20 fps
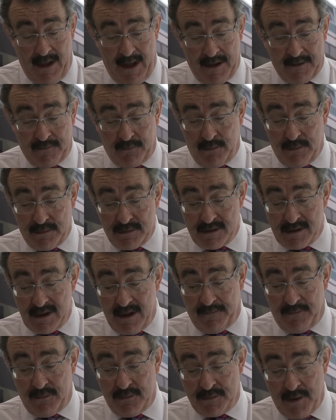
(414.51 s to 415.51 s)
And of course,
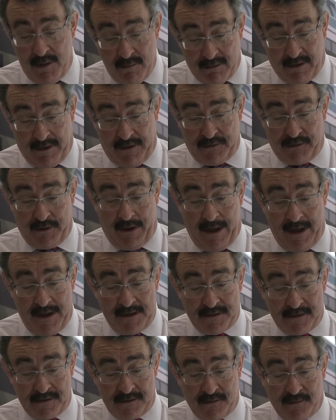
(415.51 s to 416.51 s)
if you don't close your
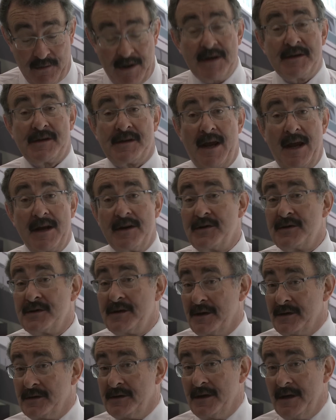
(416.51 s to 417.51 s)
eyes, as Grace, age
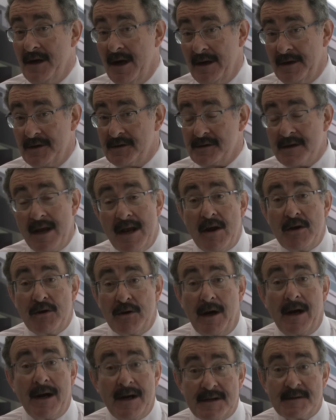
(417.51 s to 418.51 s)
16, asks,
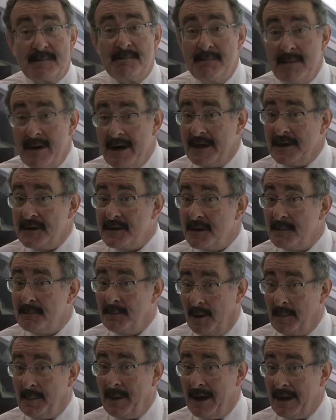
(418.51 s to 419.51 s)
your eyes might
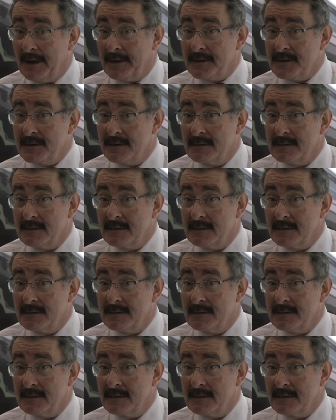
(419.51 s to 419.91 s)
pop out.